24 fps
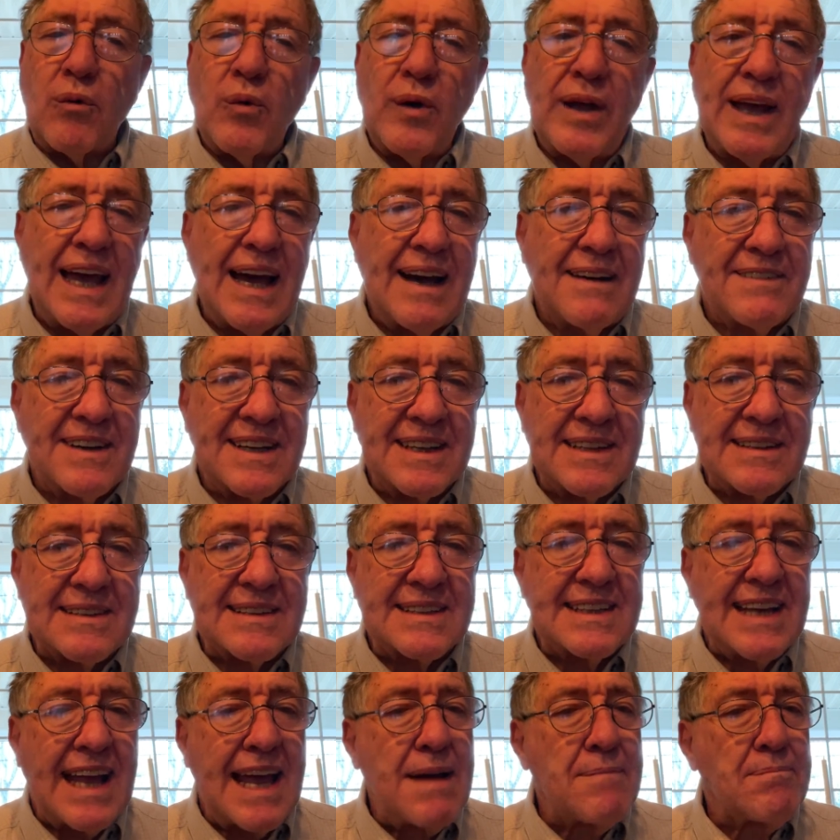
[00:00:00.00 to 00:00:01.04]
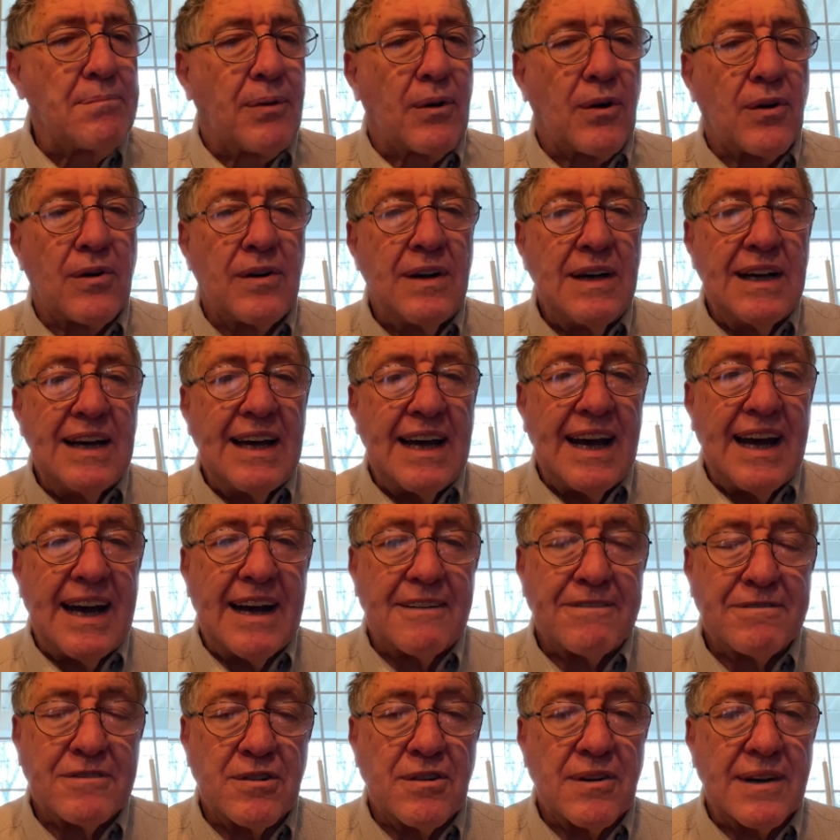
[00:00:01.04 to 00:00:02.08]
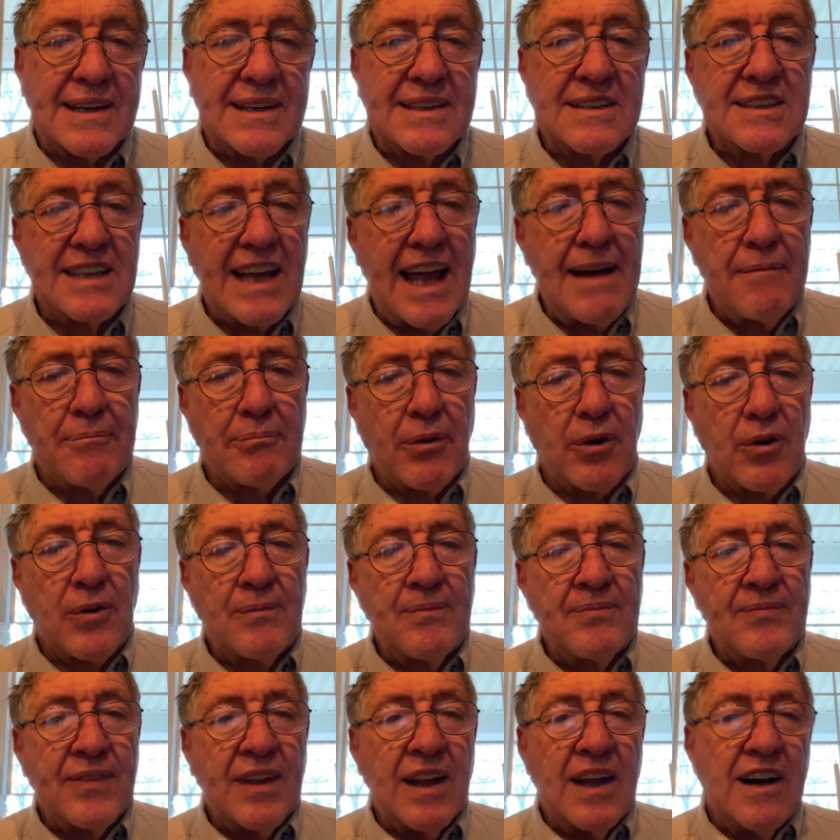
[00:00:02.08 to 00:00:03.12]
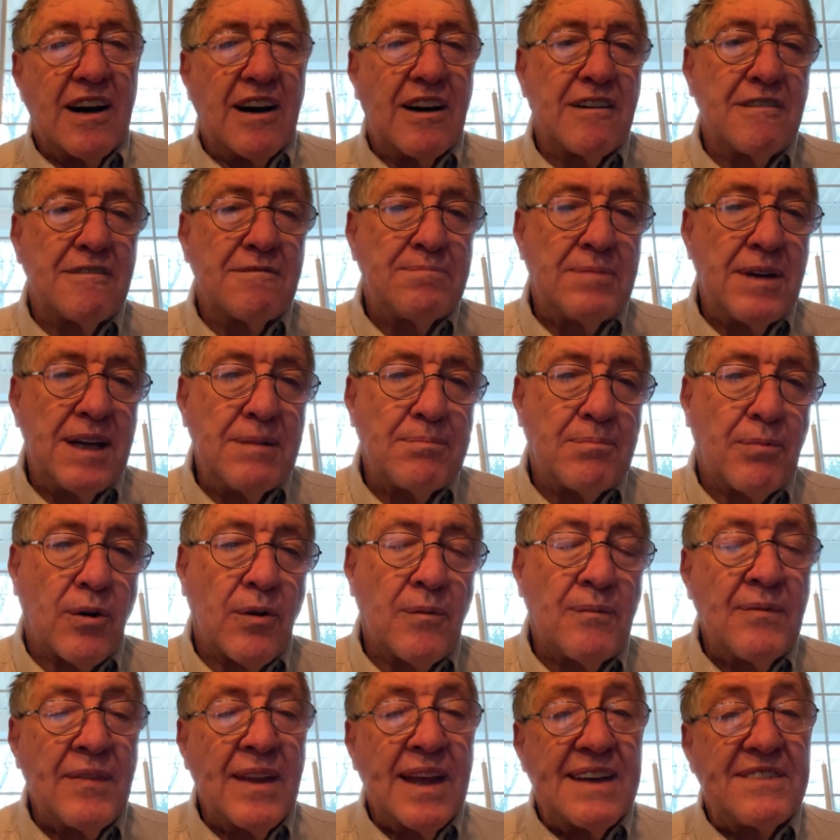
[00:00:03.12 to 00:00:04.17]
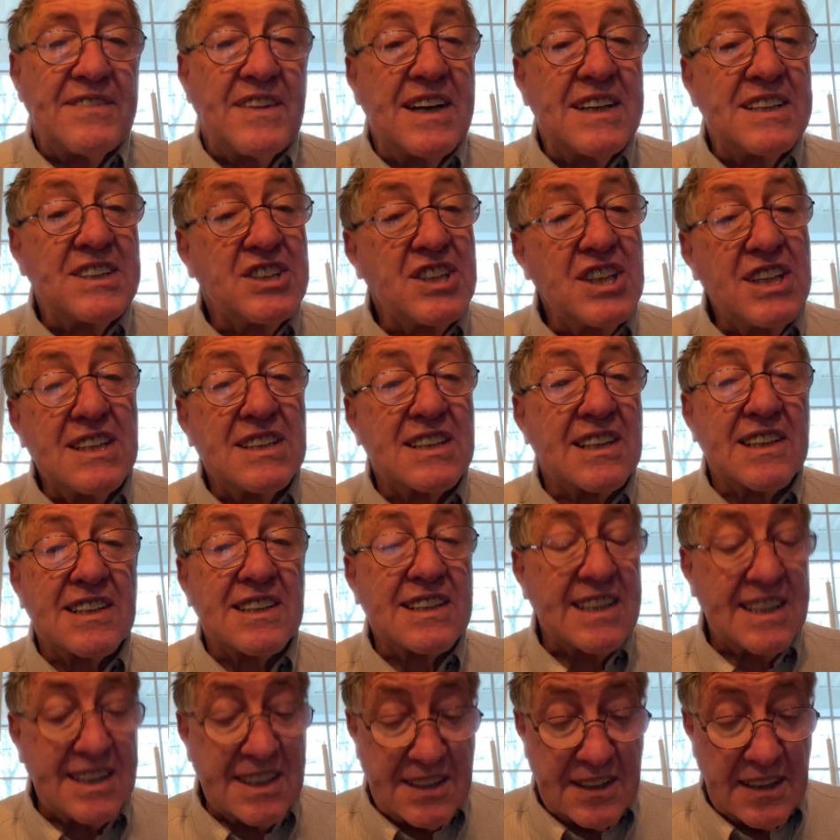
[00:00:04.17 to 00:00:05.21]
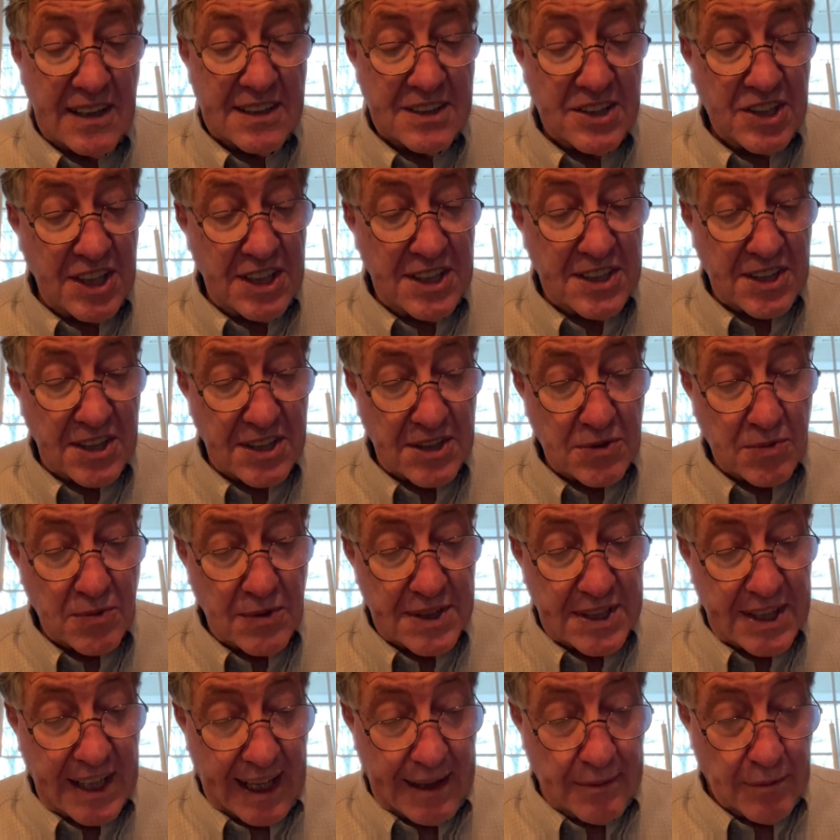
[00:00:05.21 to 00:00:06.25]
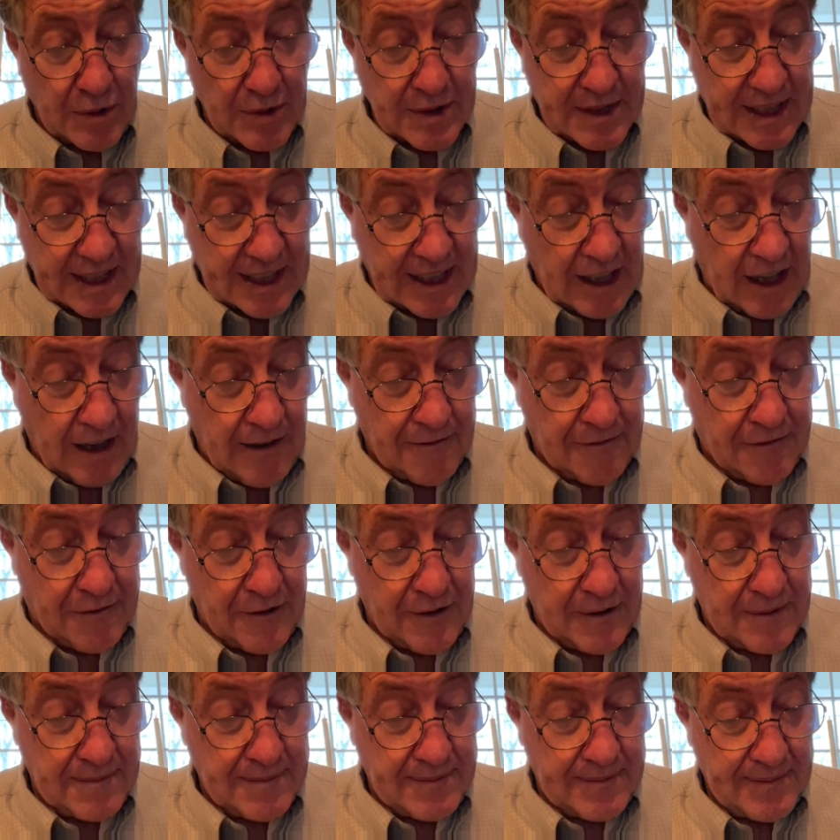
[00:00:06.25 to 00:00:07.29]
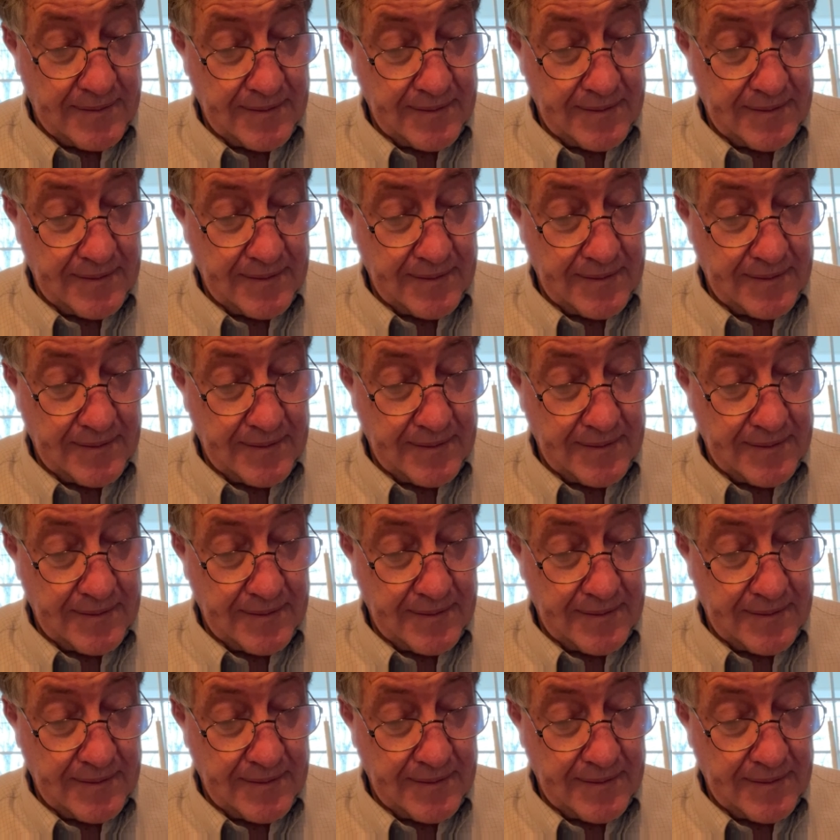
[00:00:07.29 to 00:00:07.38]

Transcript: We have example after example of people that Jesus is, Jesus was able to comfort.